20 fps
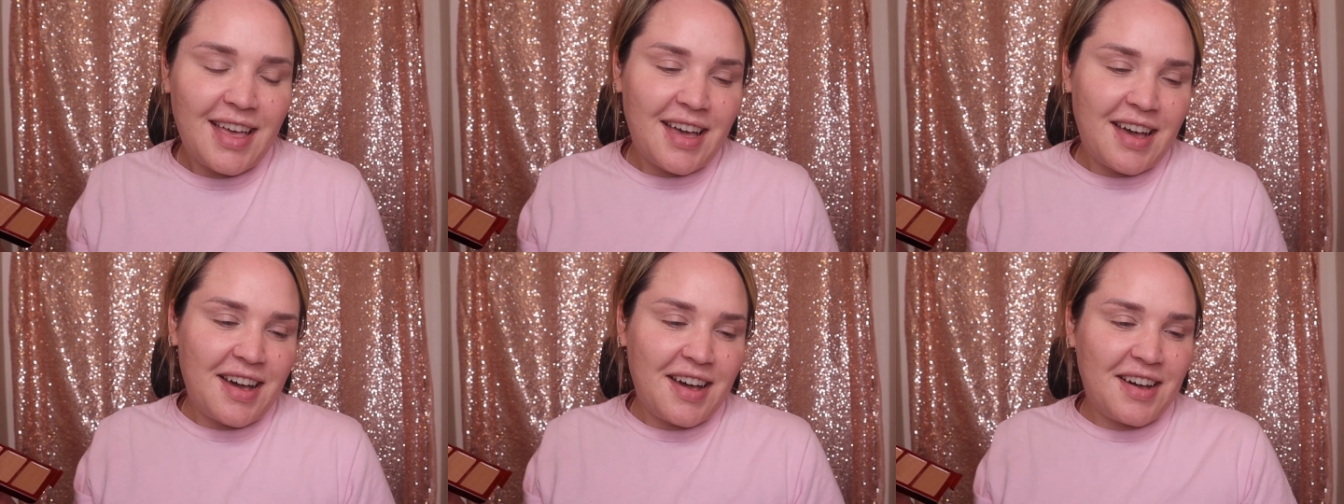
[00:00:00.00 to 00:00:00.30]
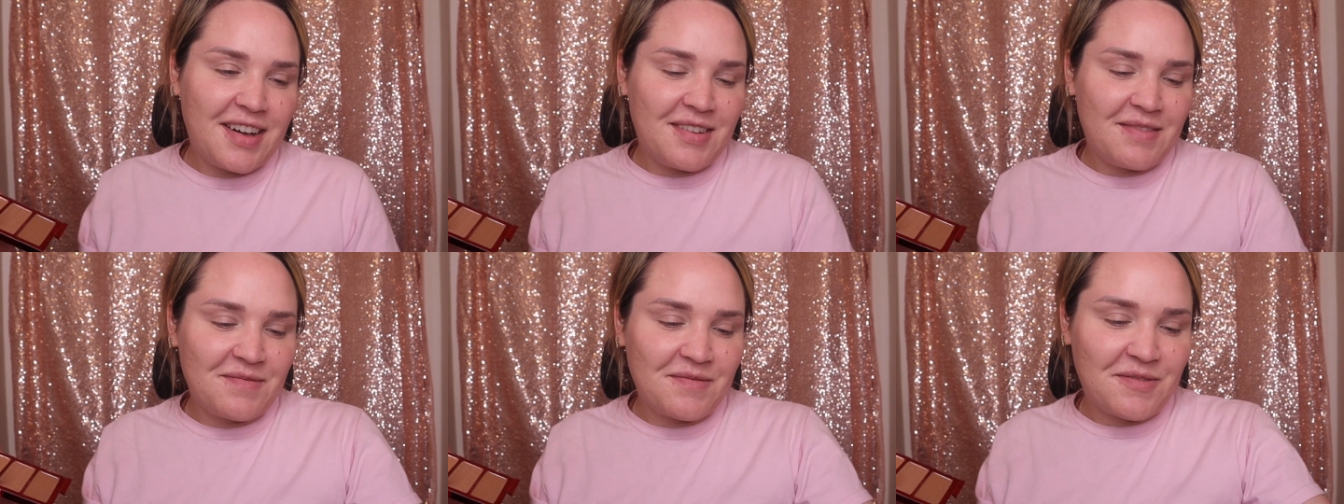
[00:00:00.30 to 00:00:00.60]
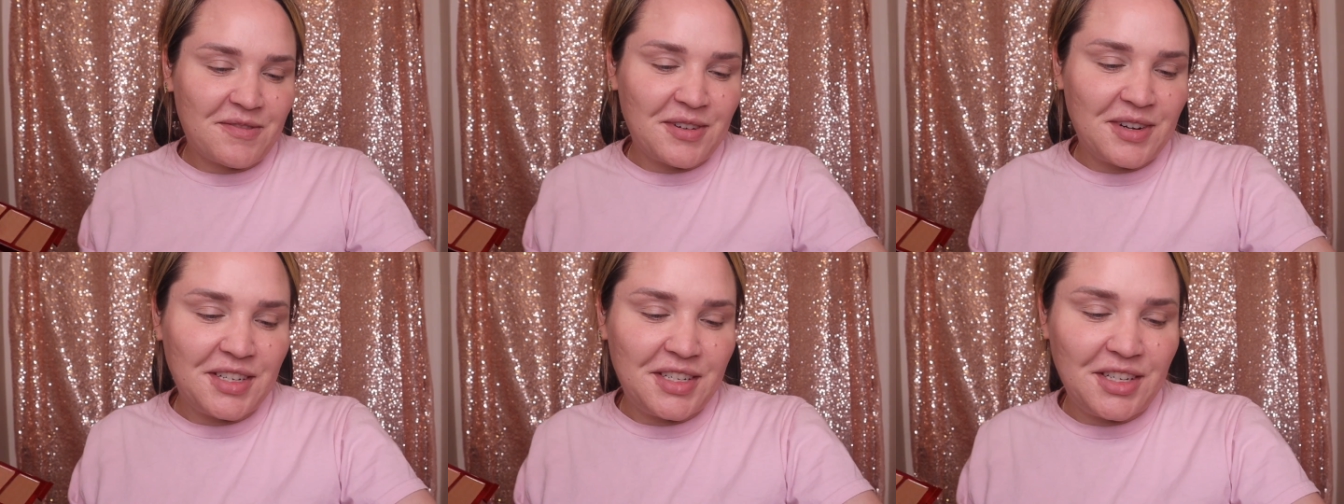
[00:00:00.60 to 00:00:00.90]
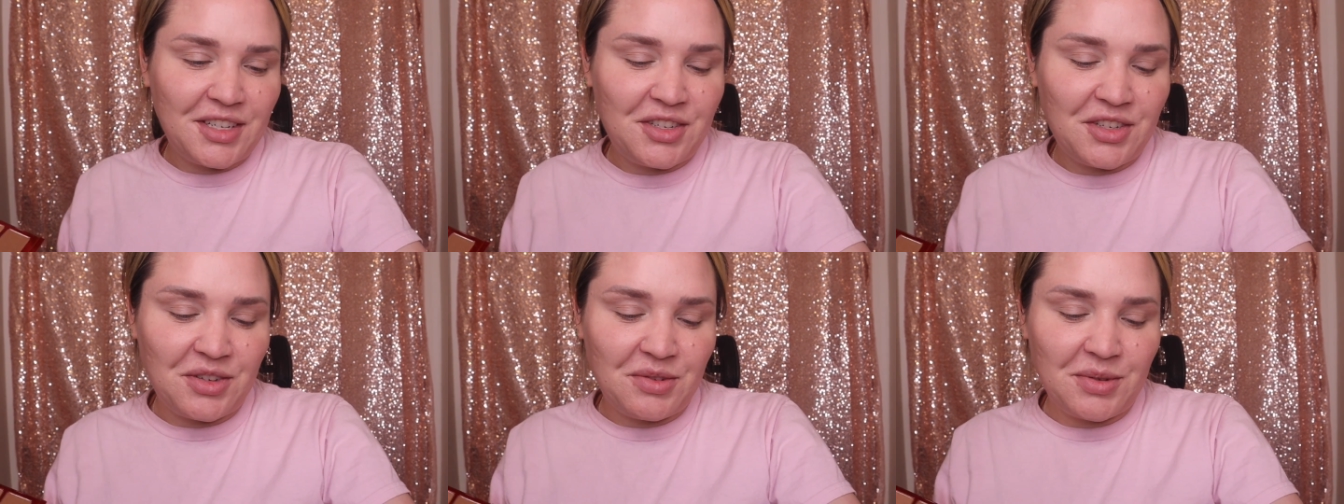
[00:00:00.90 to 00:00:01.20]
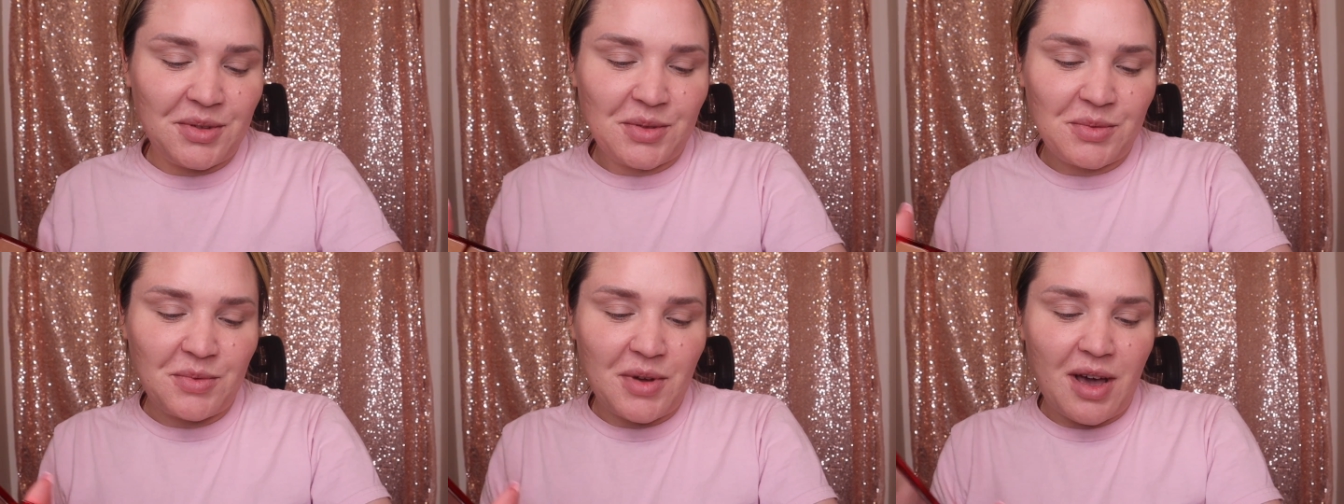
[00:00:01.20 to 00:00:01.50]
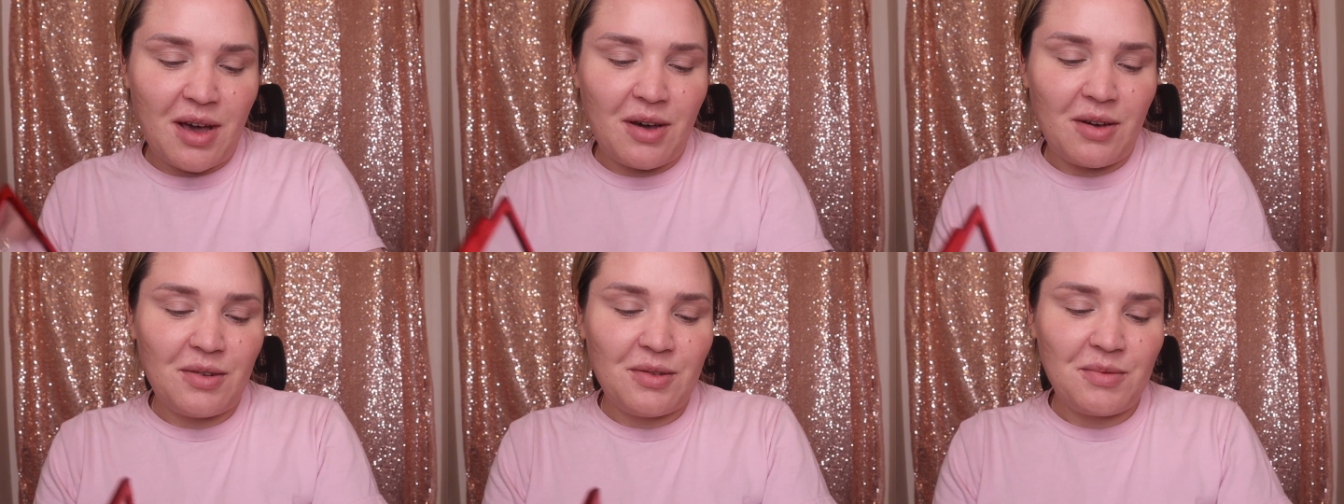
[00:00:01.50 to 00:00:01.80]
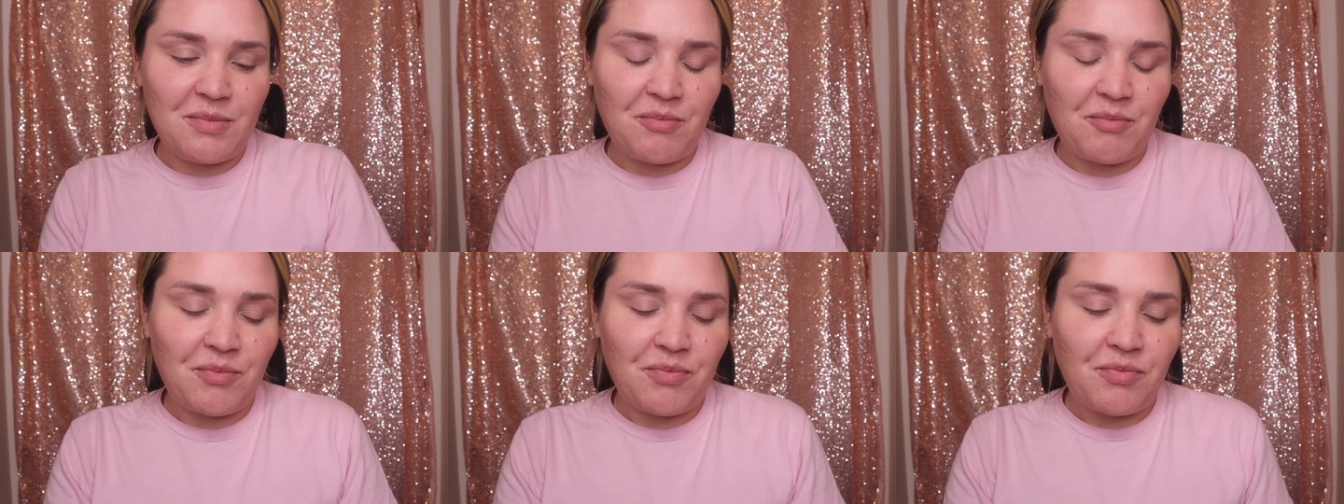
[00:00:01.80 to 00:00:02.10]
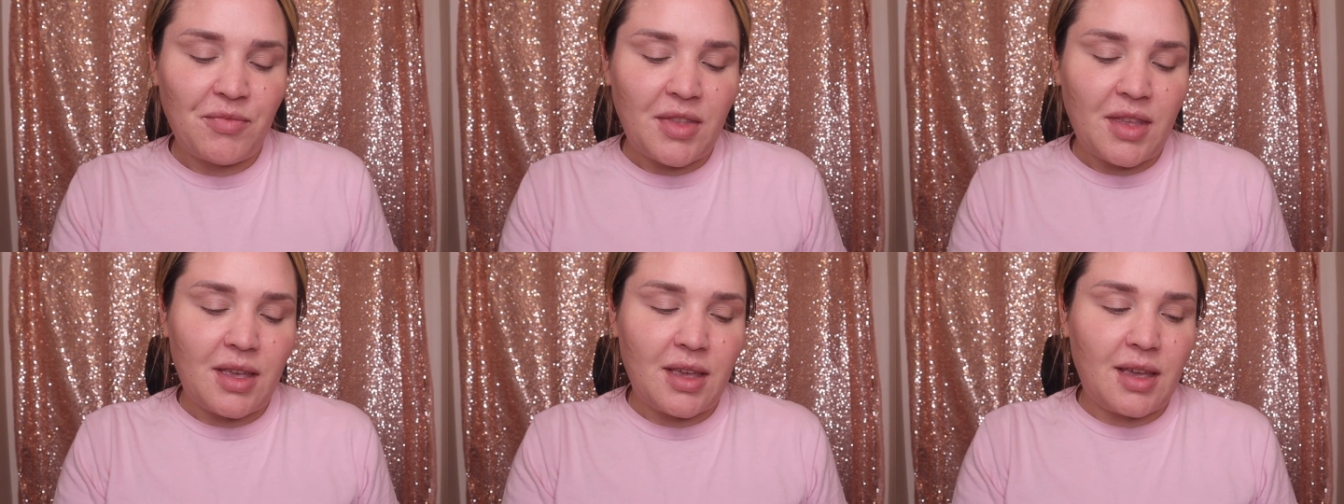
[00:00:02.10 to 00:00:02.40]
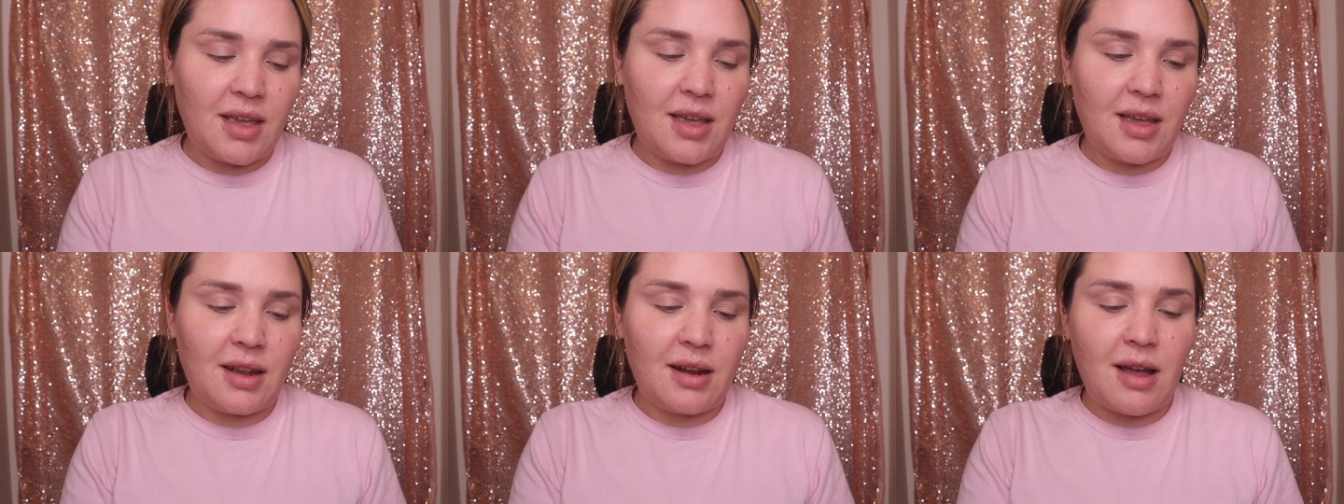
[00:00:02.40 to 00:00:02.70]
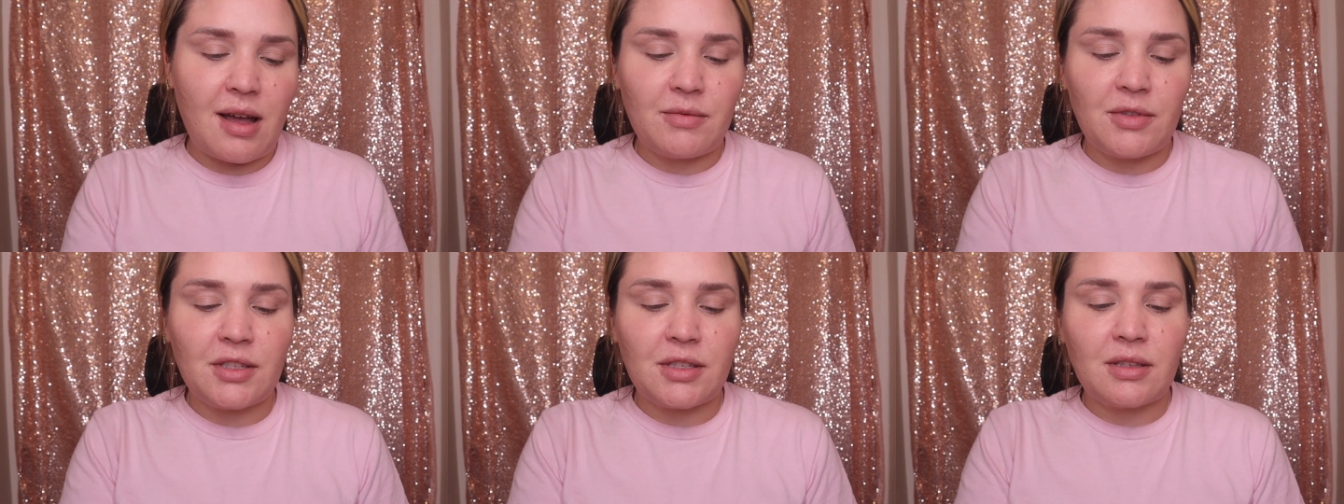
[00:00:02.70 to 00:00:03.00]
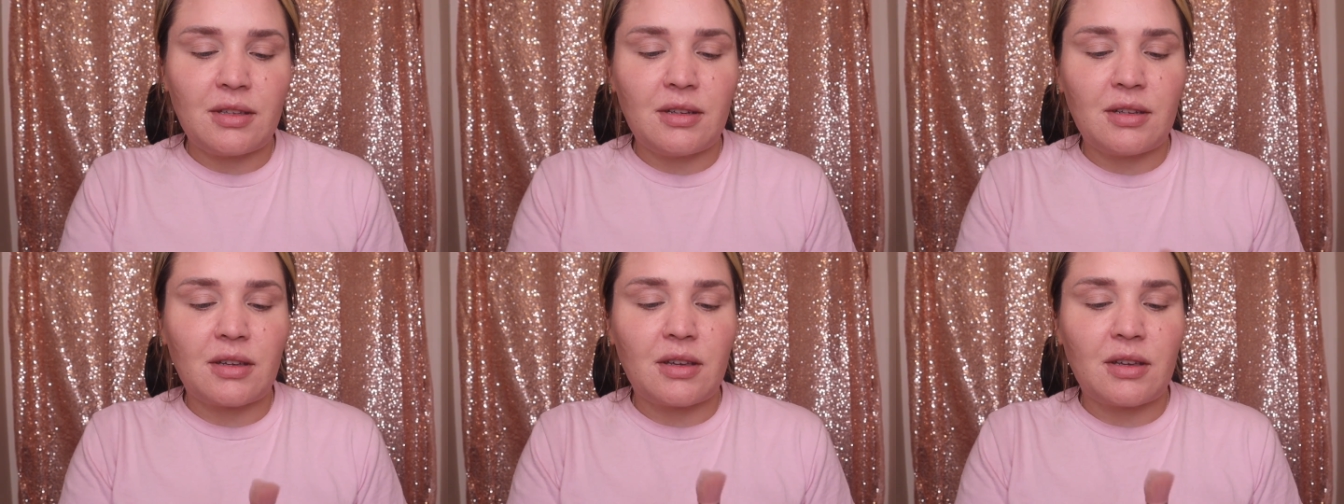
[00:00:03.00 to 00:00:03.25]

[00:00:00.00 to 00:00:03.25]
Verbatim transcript: um, for it to do as well. And I'm just going